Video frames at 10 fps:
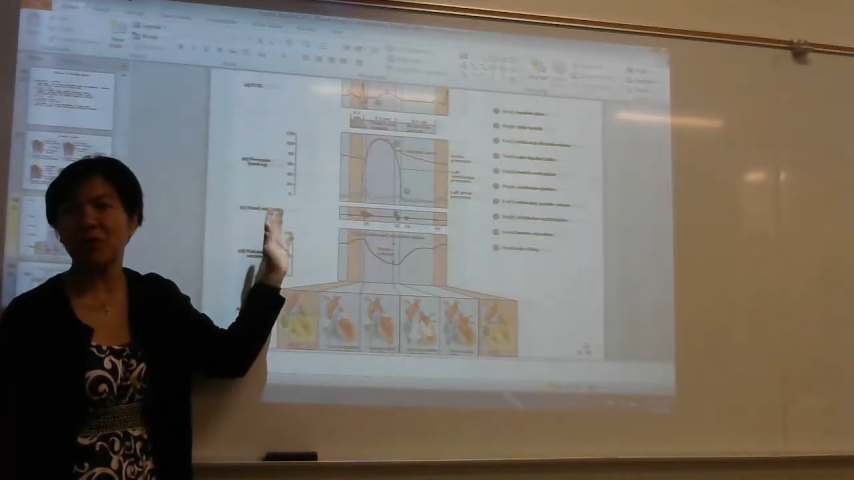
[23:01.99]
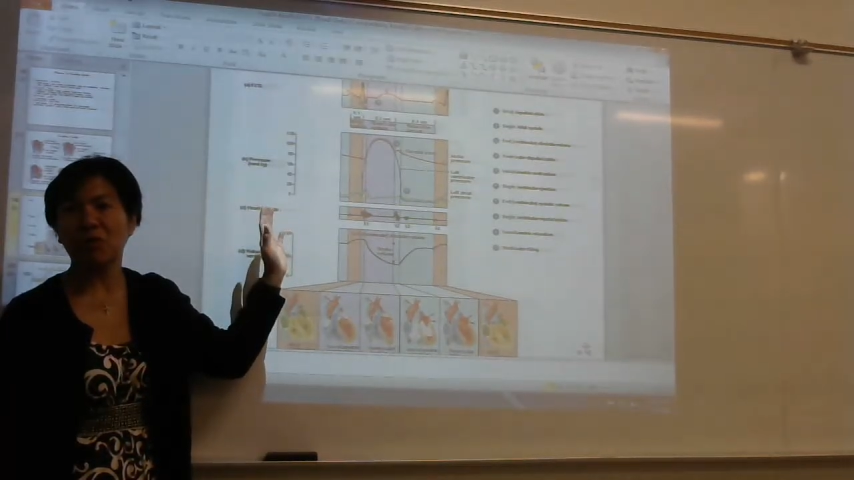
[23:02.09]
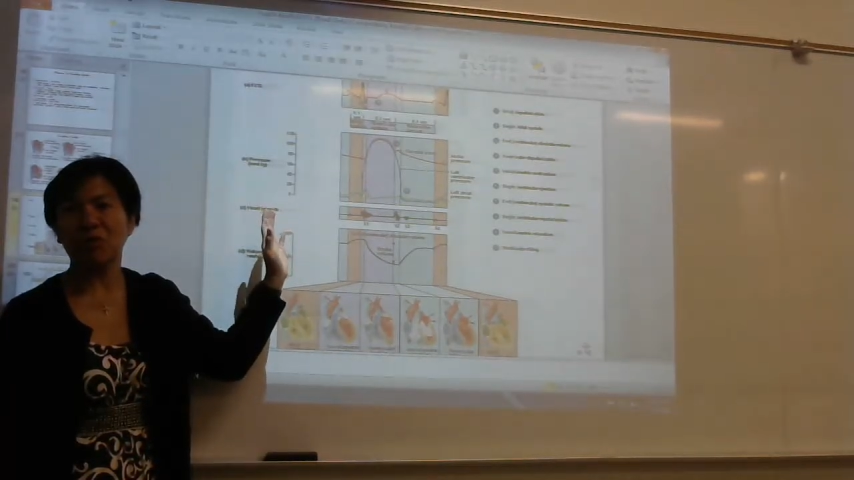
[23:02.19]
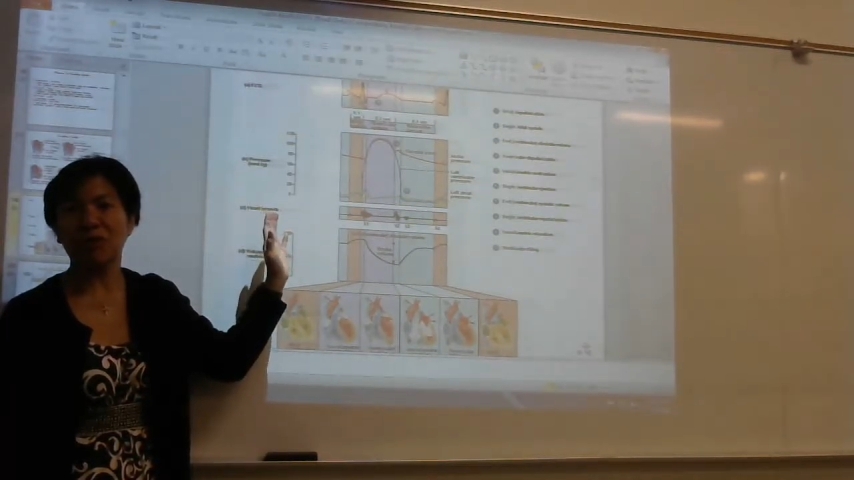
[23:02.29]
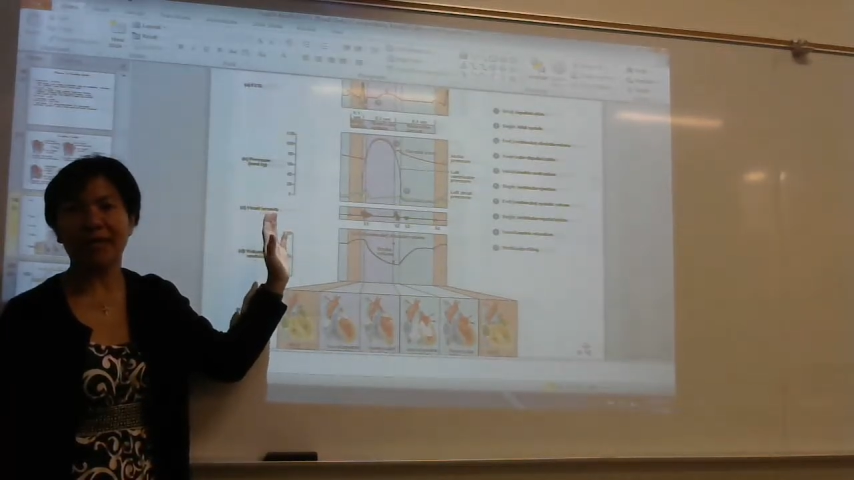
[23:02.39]

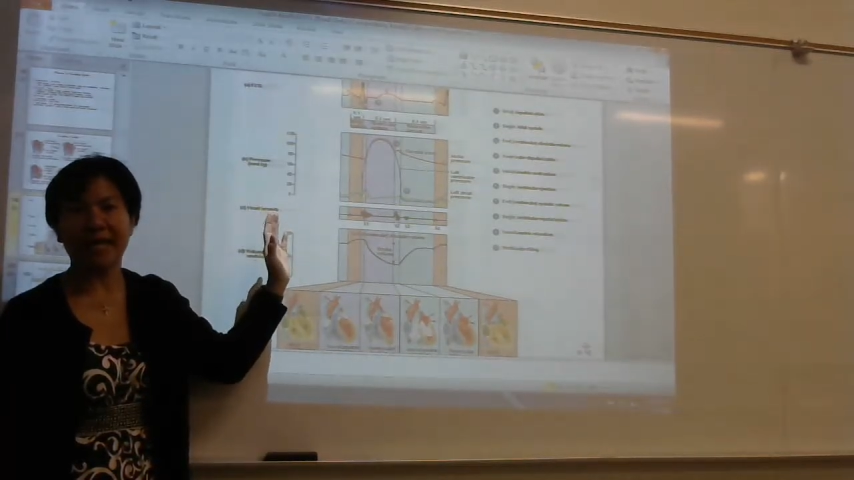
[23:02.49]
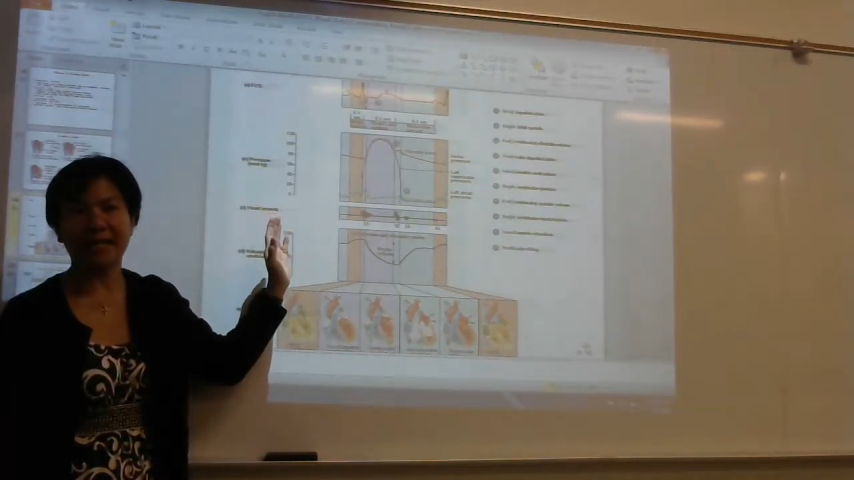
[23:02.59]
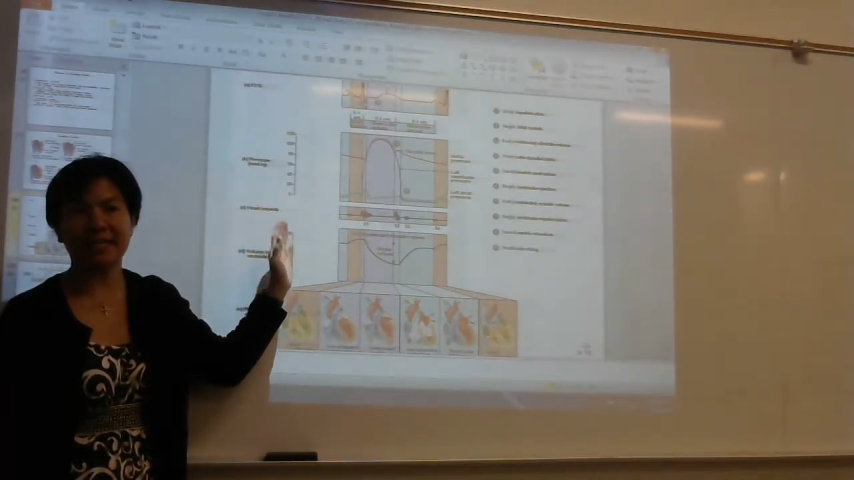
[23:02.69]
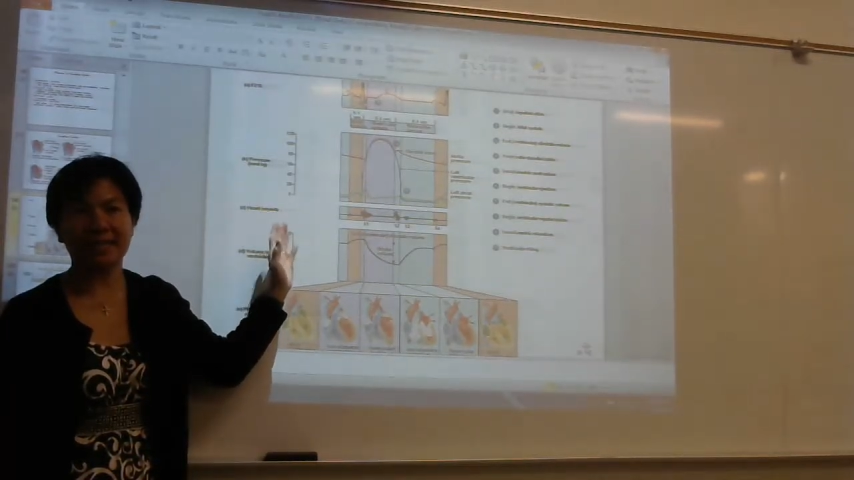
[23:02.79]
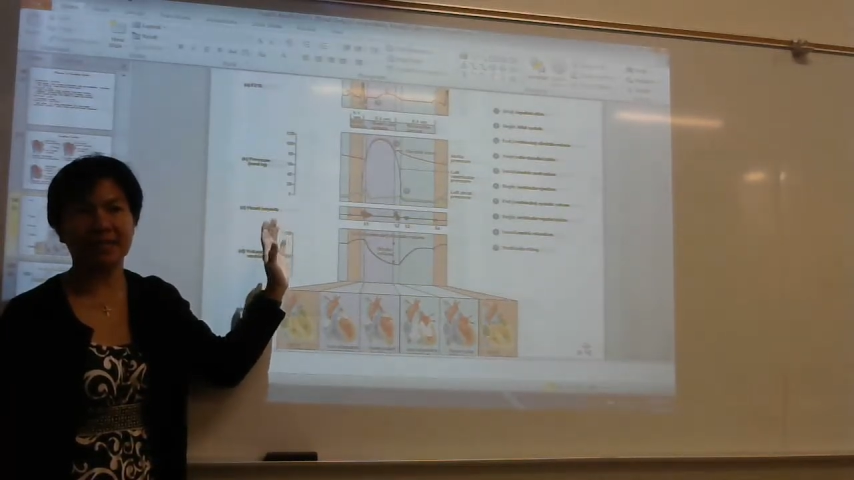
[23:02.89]
We'll end
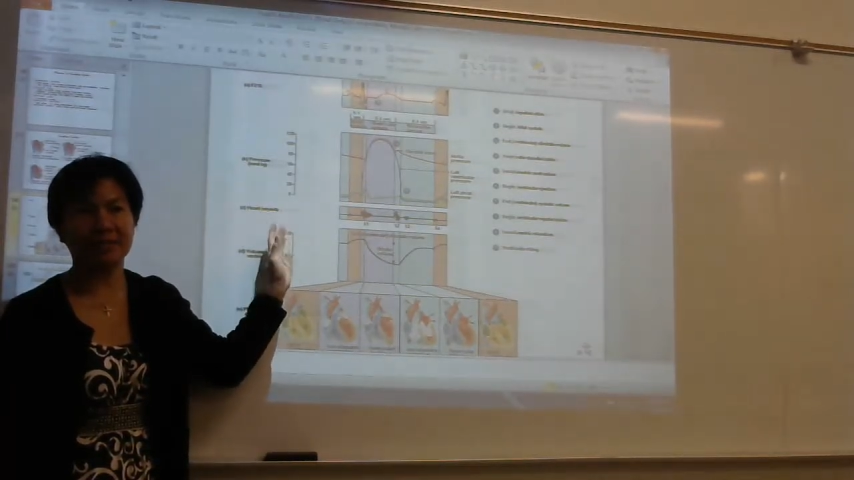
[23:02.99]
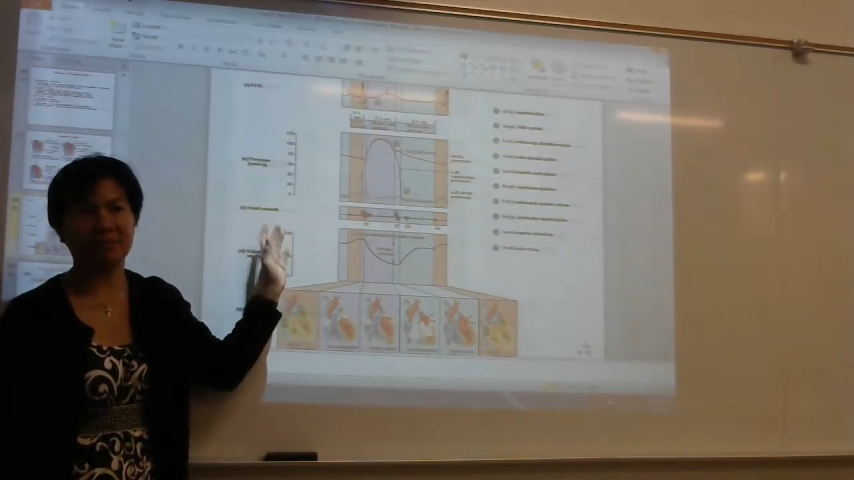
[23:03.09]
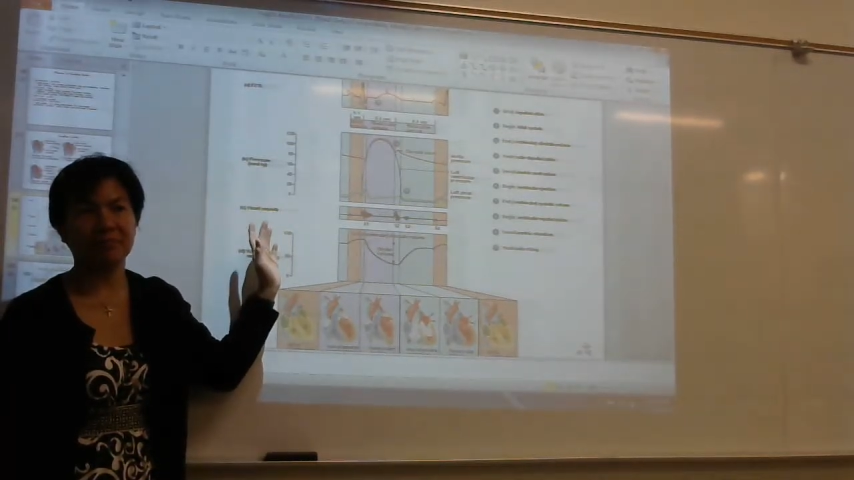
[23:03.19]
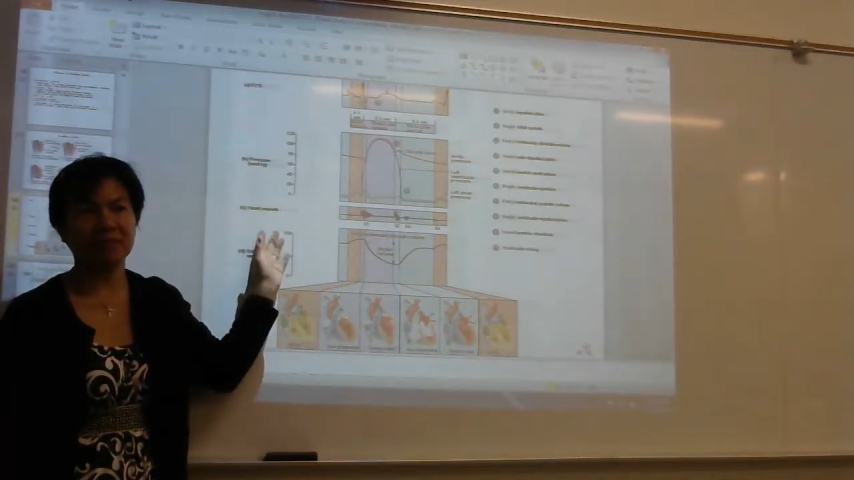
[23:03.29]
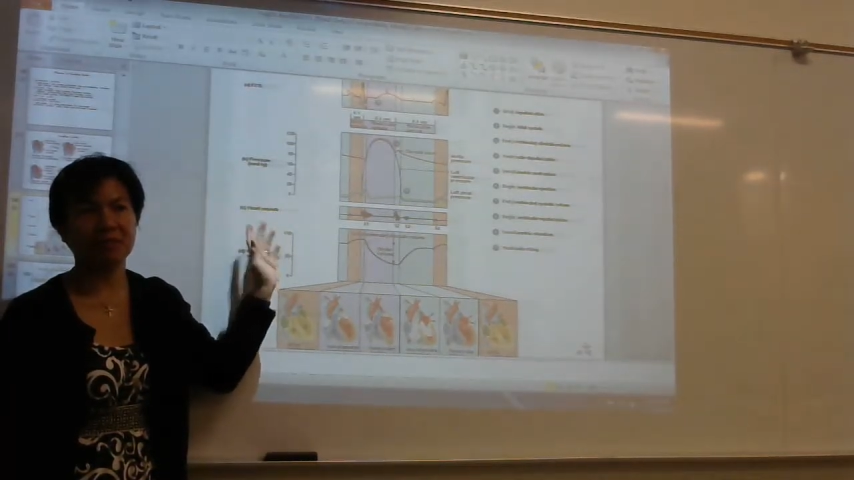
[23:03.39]
here,
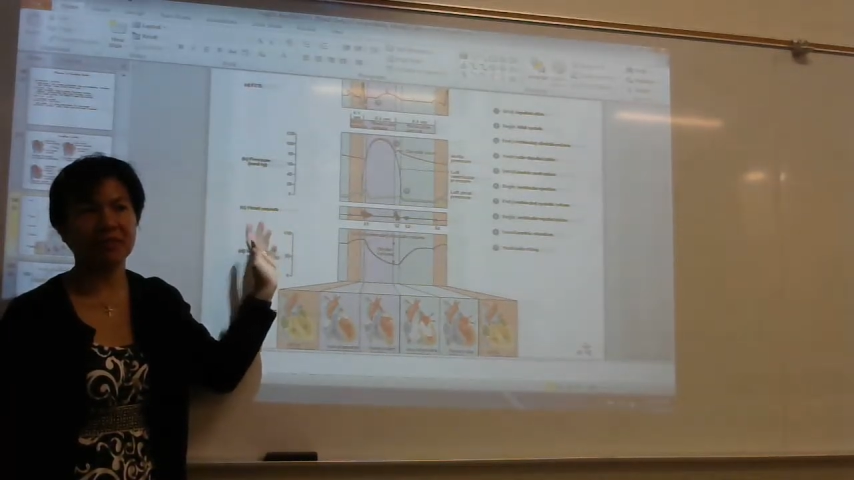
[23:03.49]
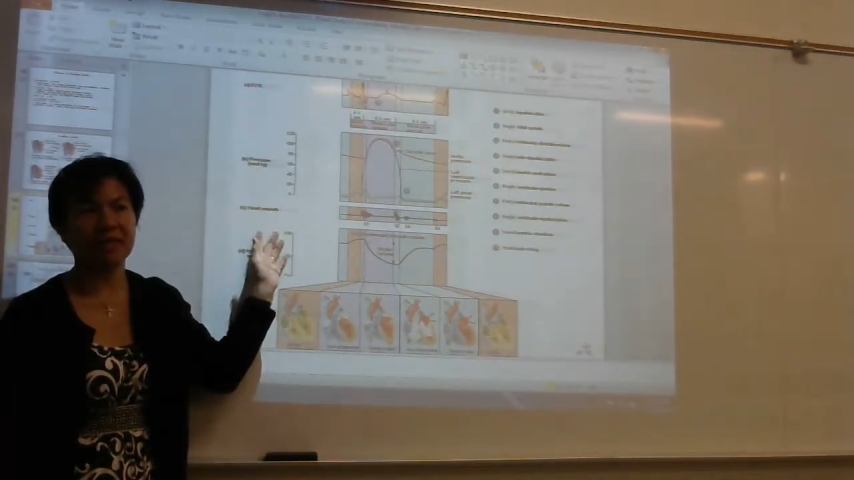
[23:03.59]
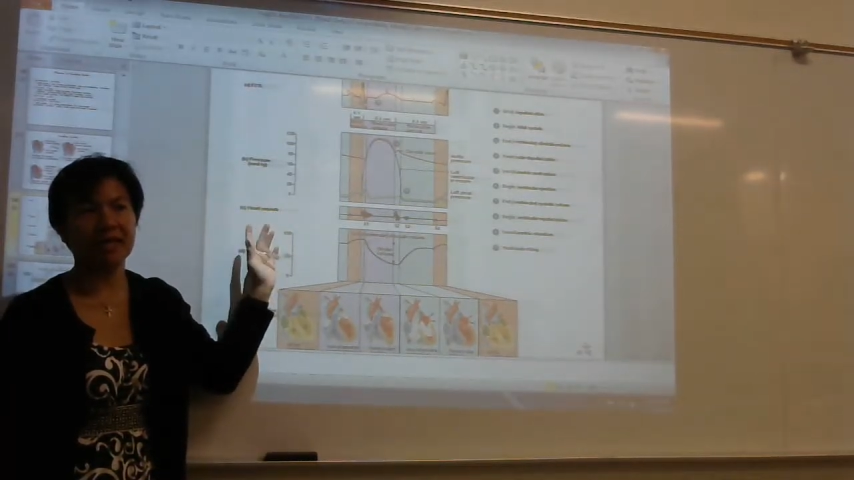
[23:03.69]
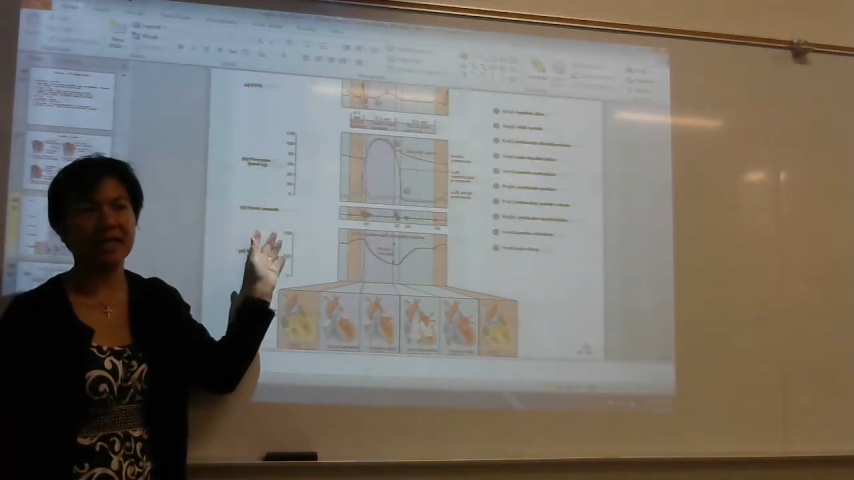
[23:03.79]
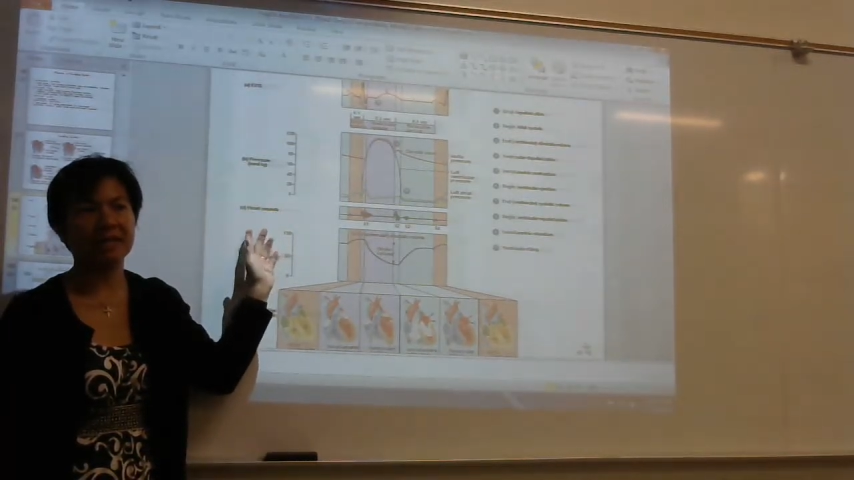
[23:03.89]
okay?